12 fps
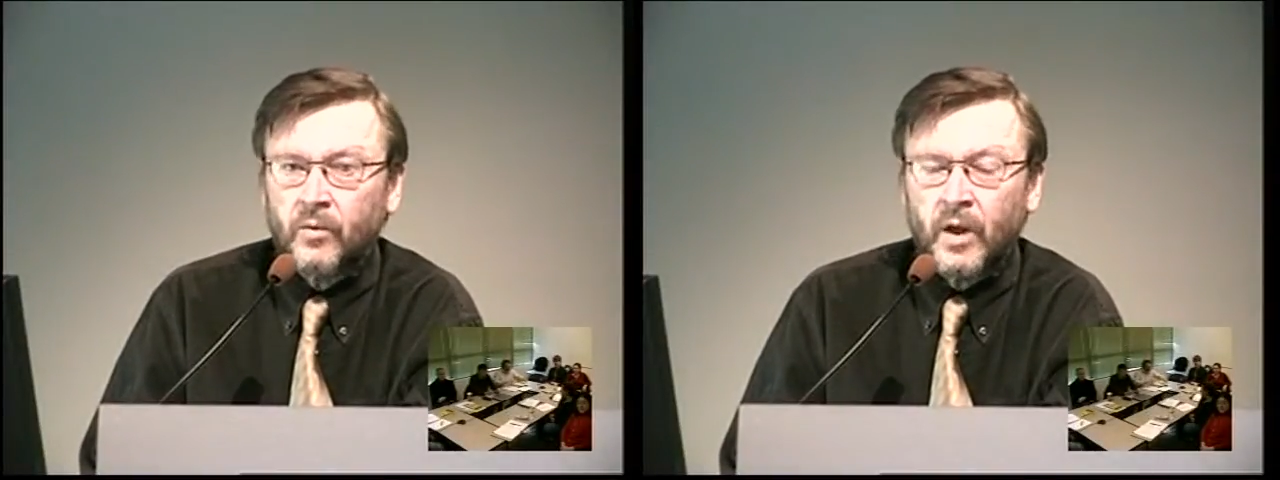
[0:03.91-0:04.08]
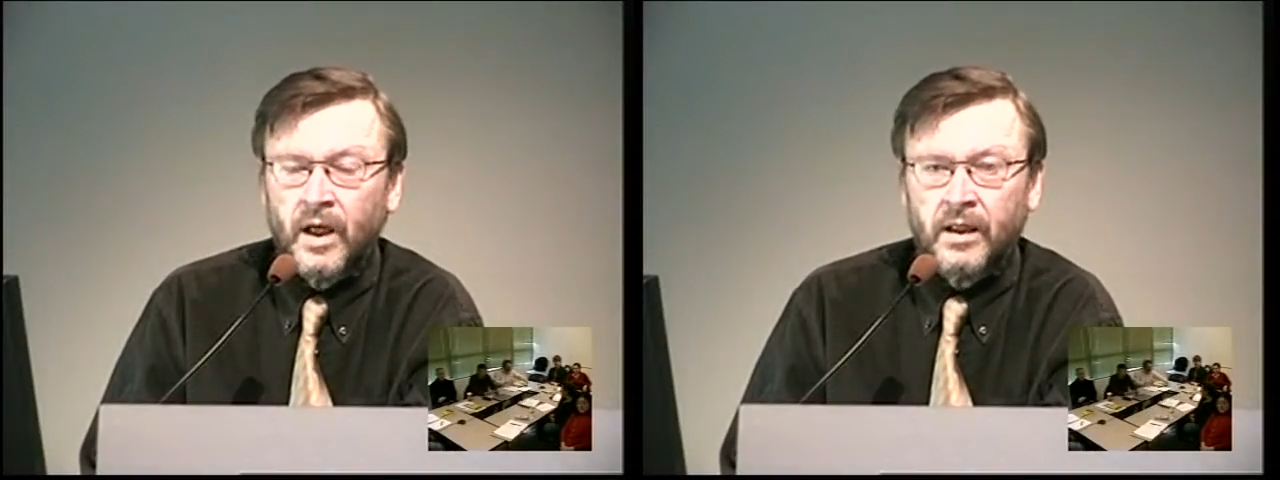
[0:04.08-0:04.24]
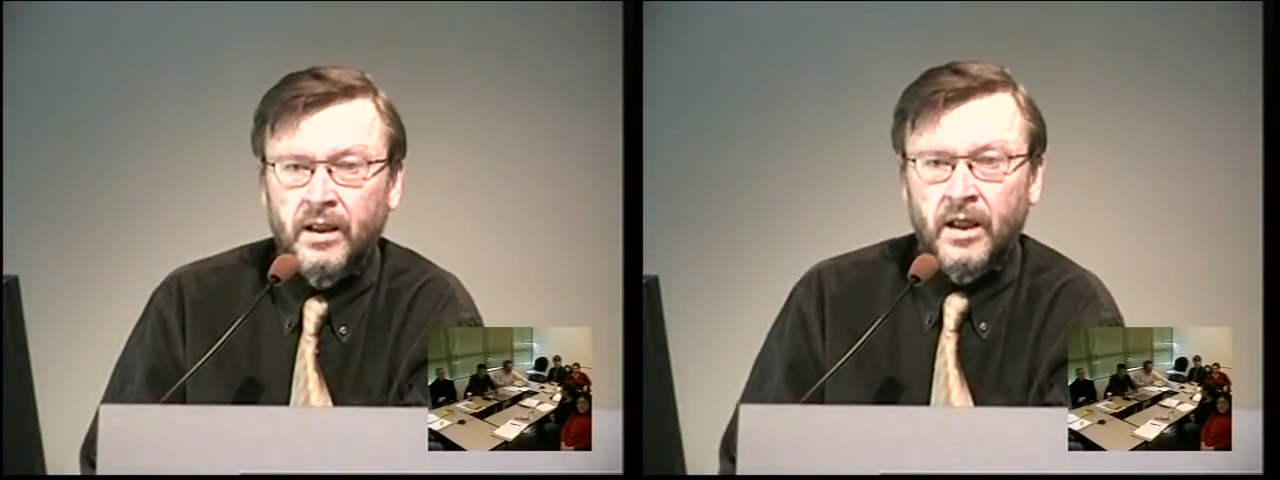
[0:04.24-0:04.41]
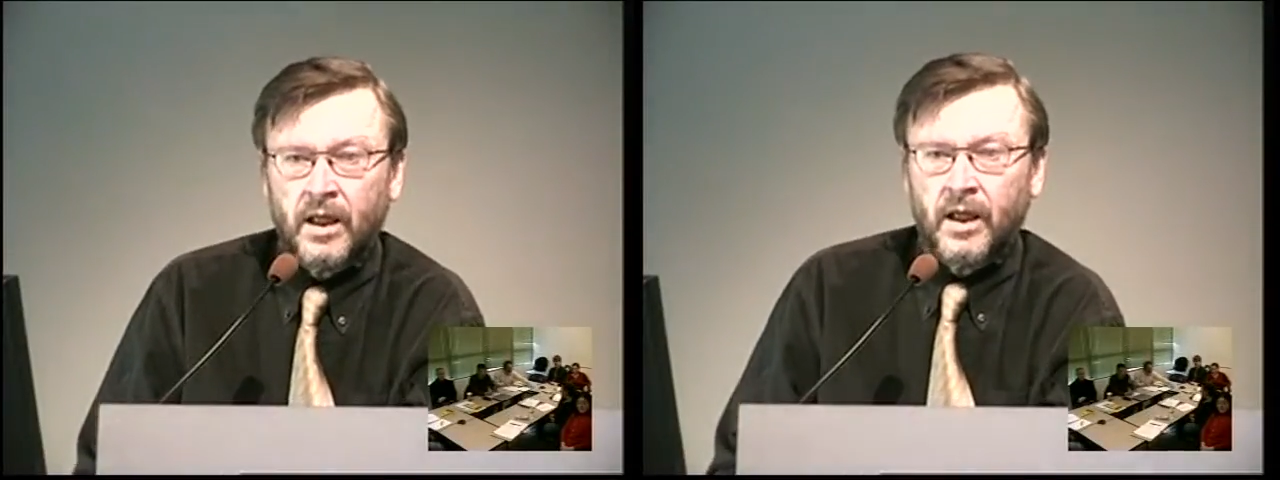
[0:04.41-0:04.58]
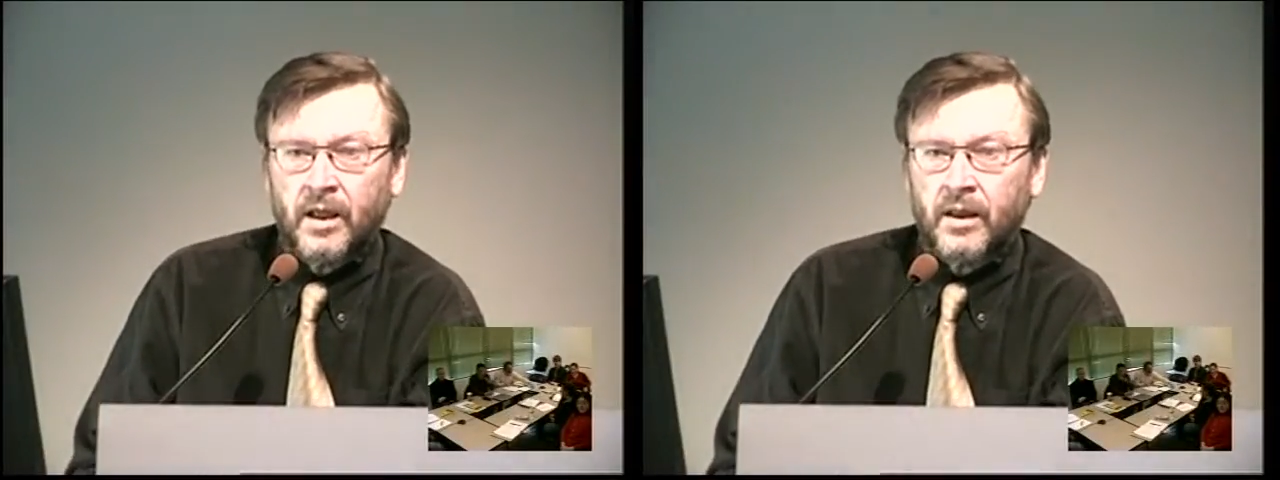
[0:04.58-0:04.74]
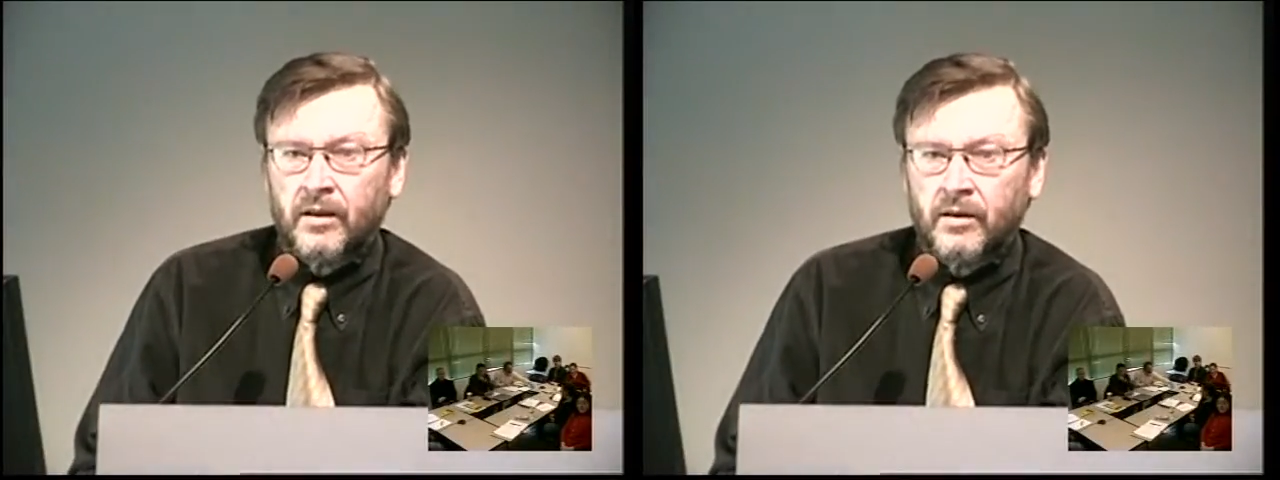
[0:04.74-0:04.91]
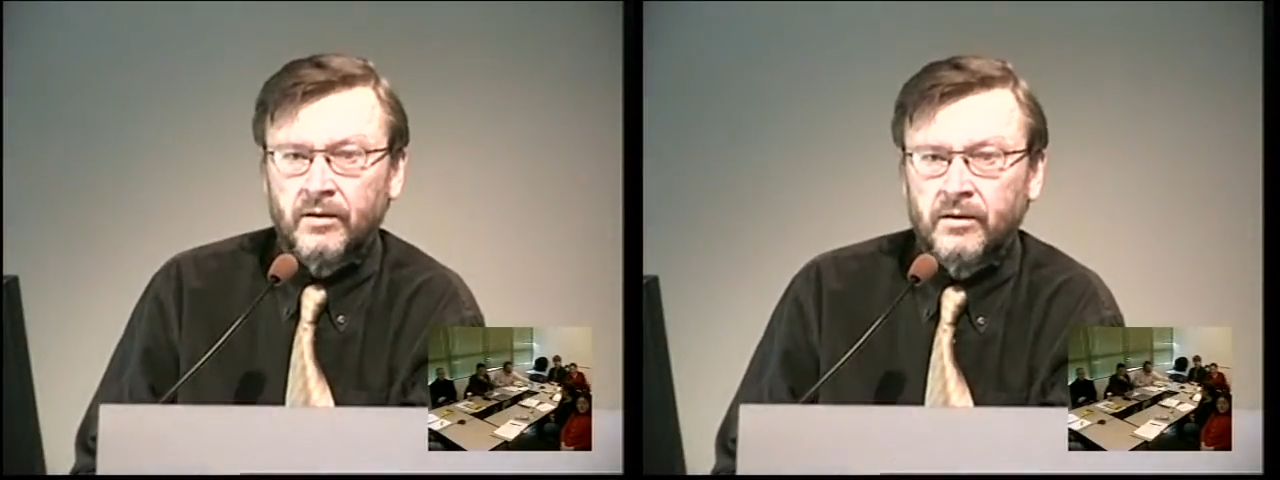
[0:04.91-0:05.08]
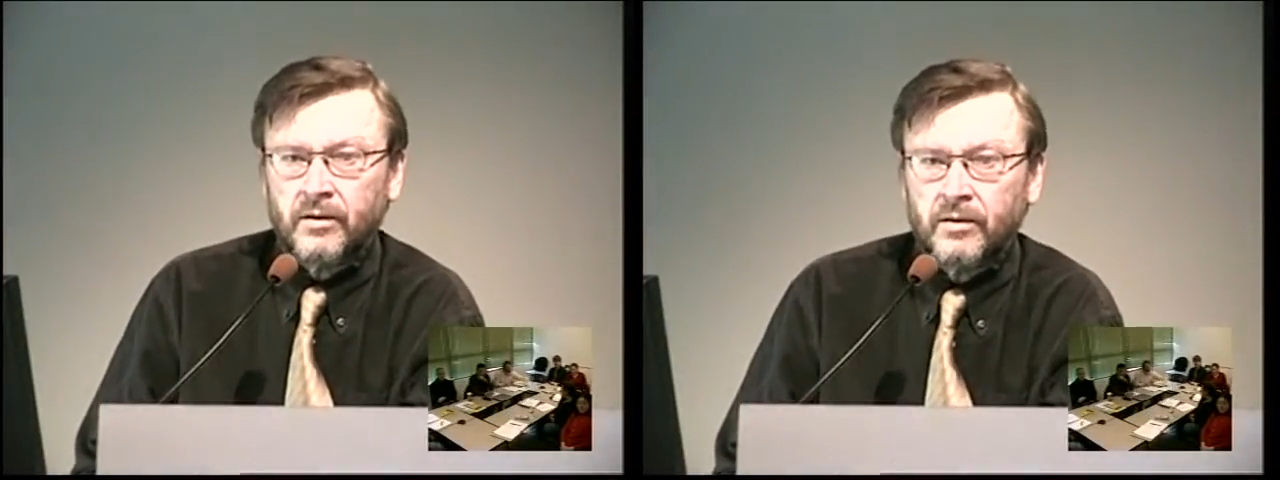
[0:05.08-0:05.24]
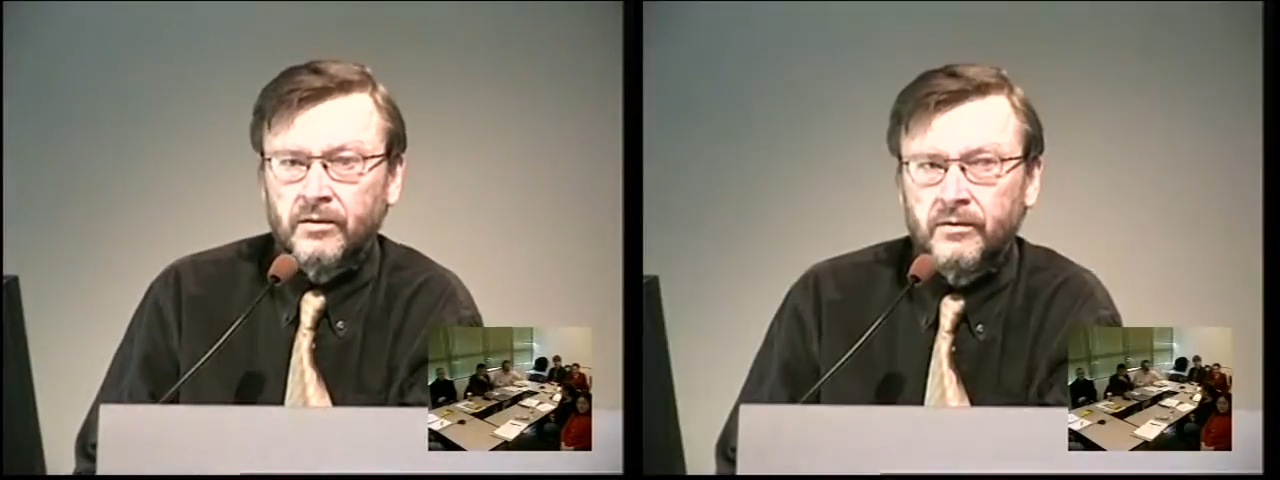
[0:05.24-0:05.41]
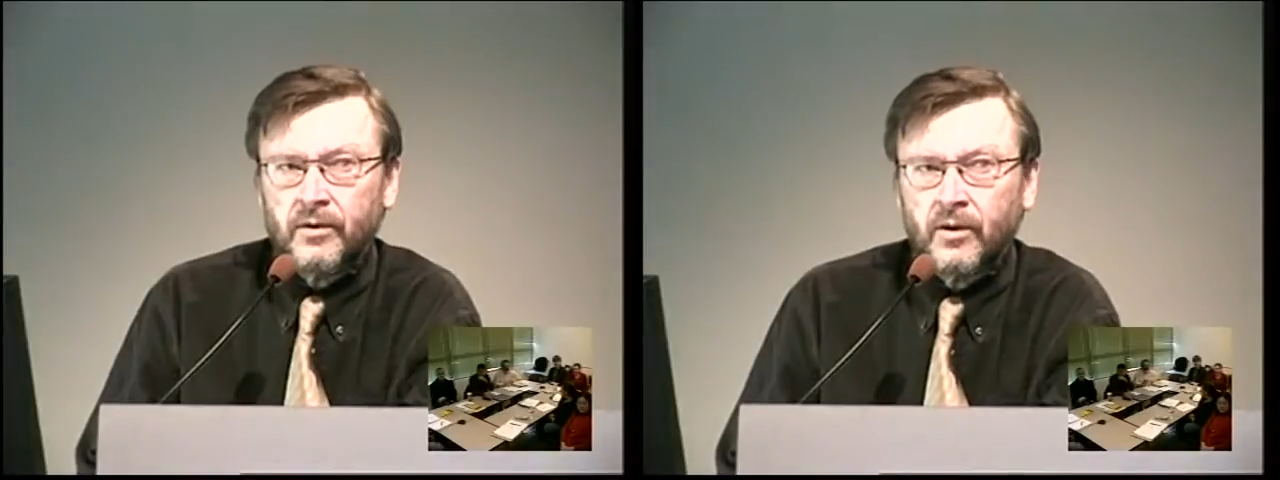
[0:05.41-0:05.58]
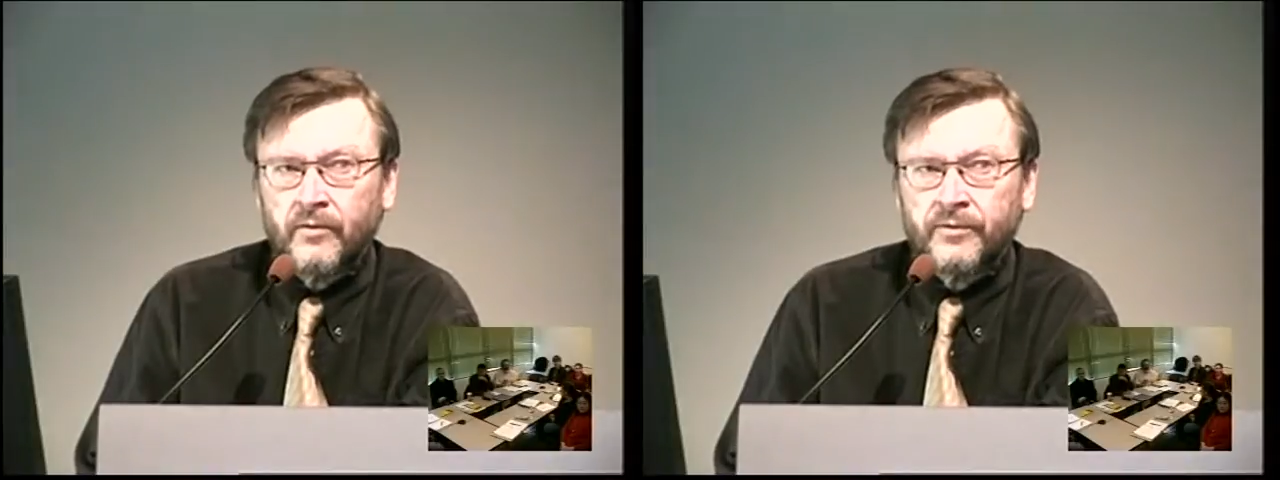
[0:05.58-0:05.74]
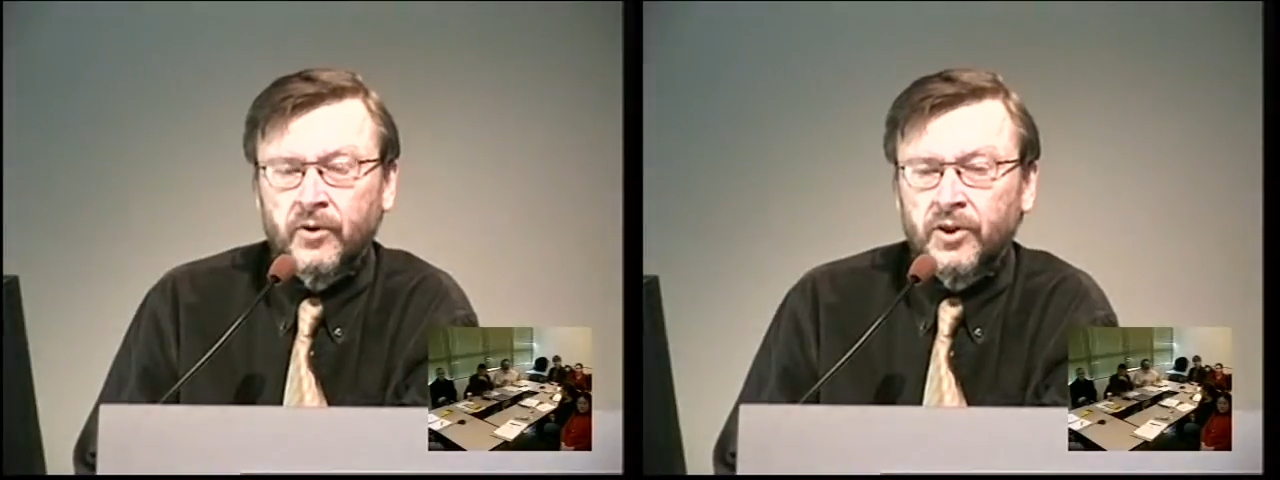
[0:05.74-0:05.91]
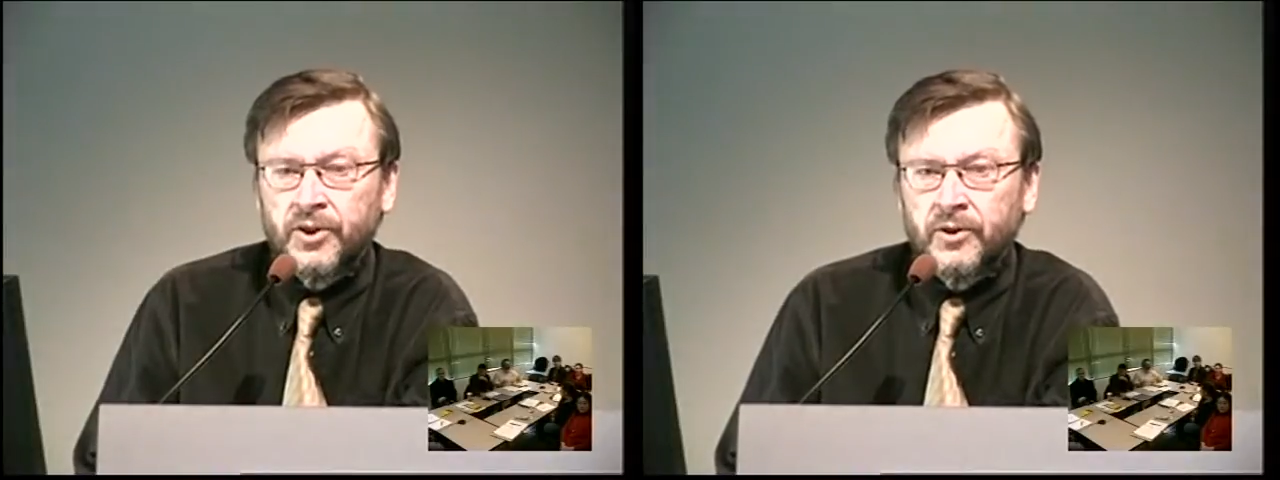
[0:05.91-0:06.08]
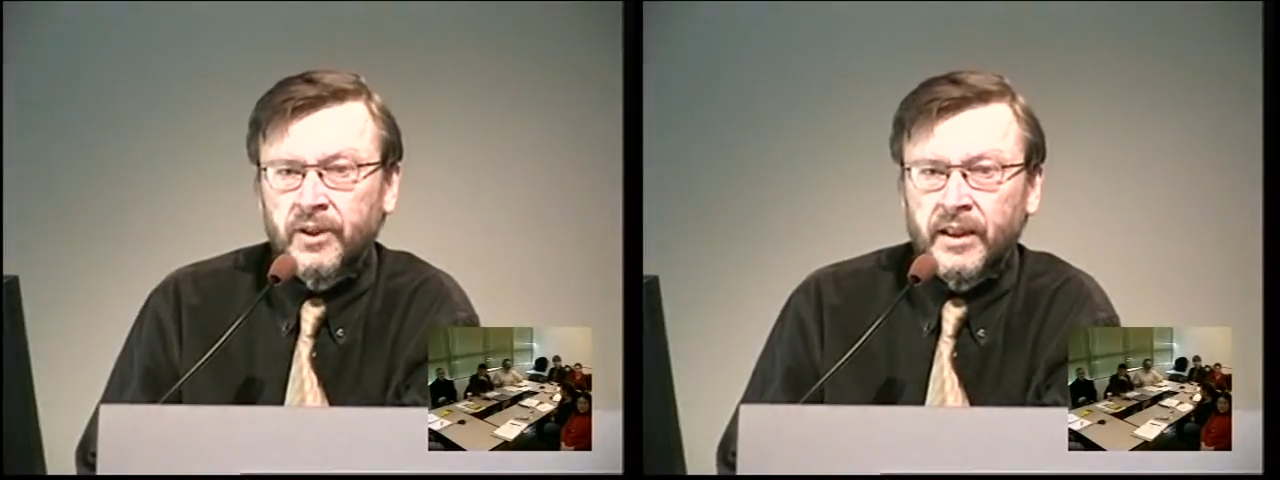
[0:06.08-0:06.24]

Well, of course,